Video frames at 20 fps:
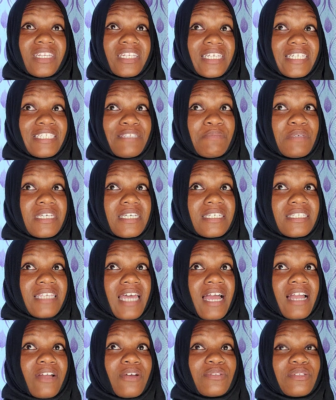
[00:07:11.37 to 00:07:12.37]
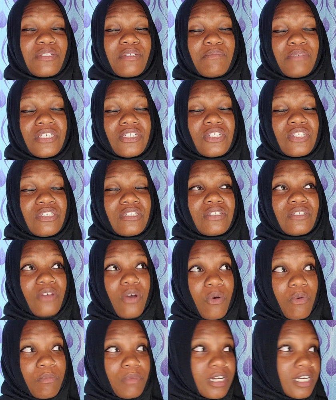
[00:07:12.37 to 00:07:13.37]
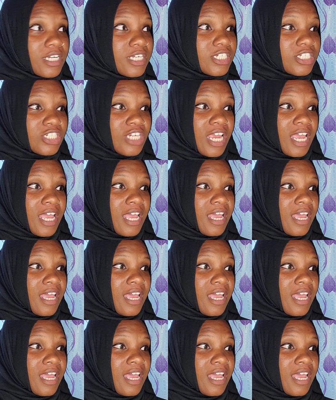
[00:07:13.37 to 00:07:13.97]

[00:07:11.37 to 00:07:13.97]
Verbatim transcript: the list because I go to the beach so much.